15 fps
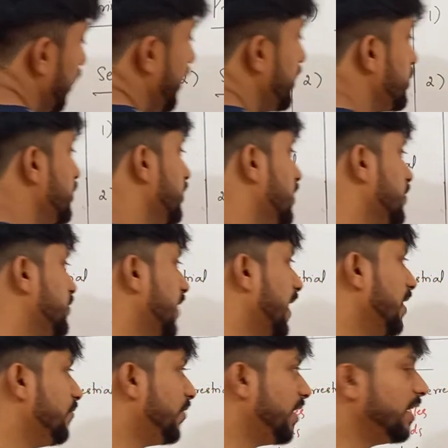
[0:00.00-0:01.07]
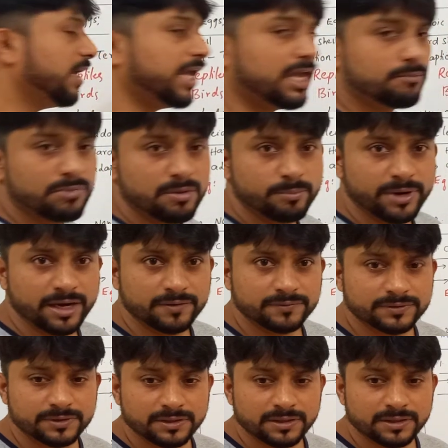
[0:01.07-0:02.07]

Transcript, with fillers: is a secondary egg membrane